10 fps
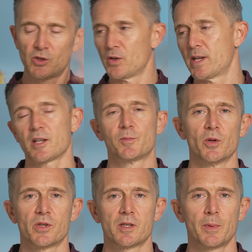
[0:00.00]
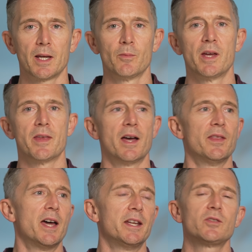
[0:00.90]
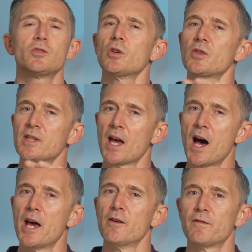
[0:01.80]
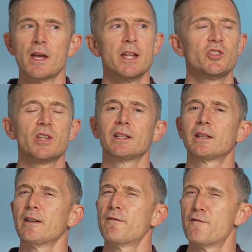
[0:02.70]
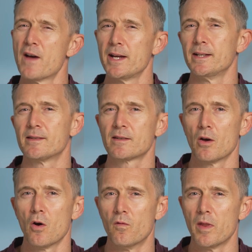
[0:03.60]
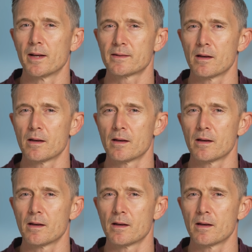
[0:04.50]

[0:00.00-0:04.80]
juicy explosion to begin with, and then it just kind of gently fades over that